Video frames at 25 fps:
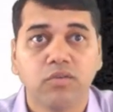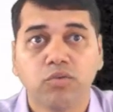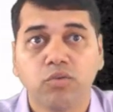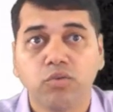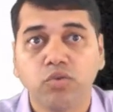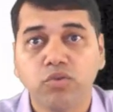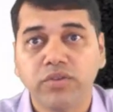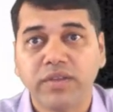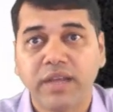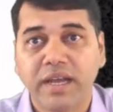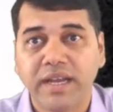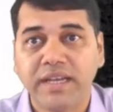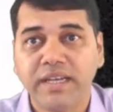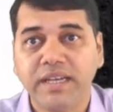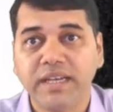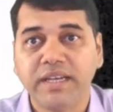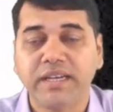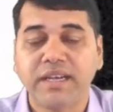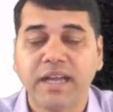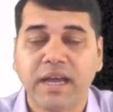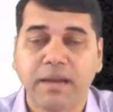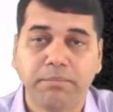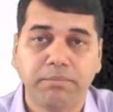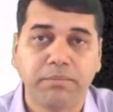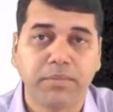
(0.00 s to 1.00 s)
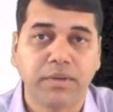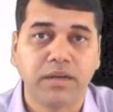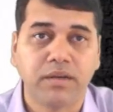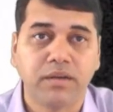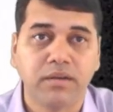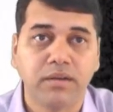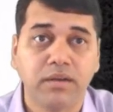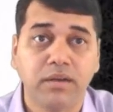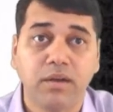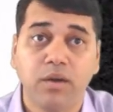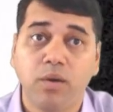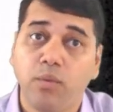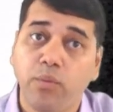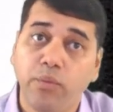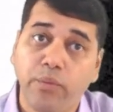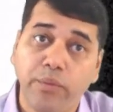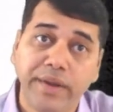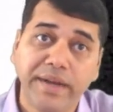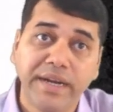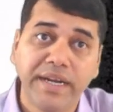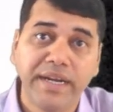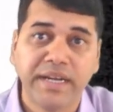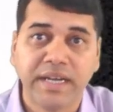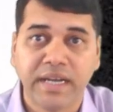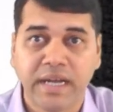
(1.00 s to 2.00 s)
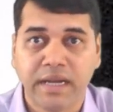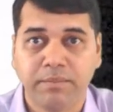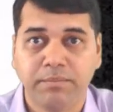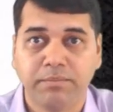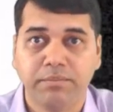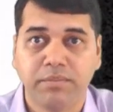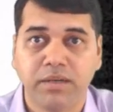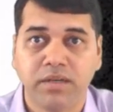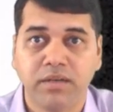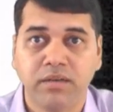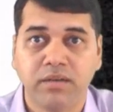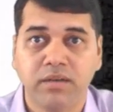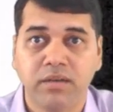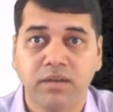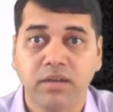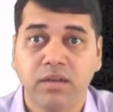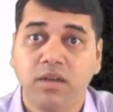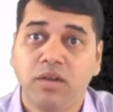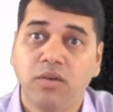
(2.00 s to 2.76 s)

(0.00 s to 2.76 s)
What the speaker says: whose ID it happened, when it happened,